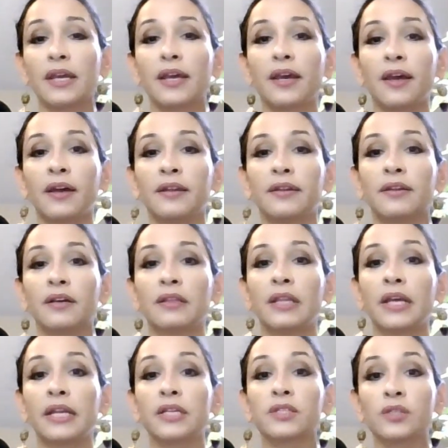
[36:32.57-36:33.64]
And
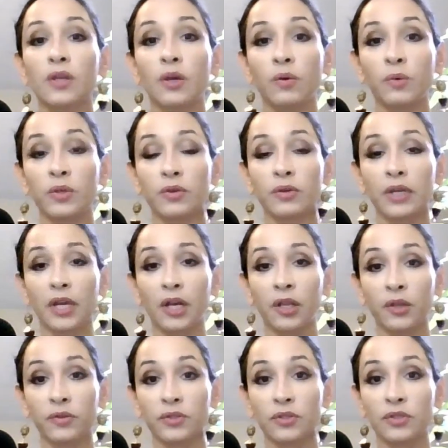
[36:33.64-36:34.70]
let us know when you get
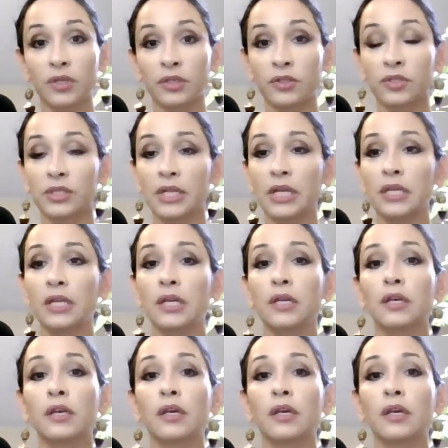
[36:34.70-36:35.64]
closer to understanding